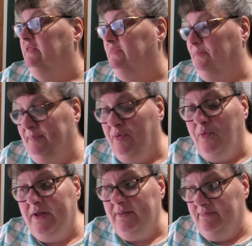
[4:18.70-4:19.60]
the
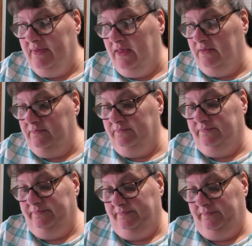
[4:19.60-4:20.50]
appointment
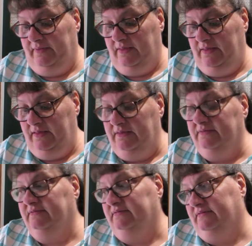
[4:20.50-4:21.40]

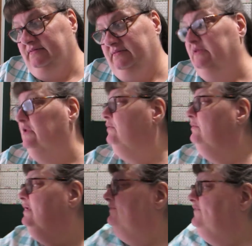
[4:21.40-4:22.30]
is, you know,
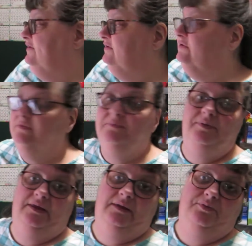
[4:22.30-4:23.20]
what I figured it would
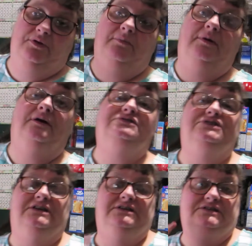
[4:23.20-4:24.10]
be pretty
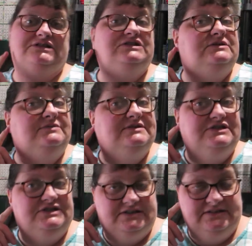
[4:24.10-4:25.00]
much. It's, it
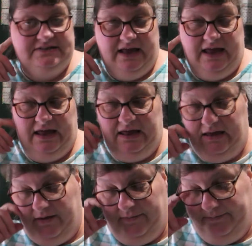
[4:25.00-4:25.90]
was just a
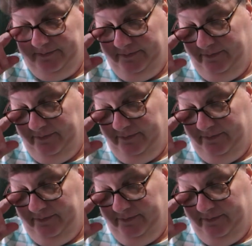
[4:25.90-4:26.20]
um,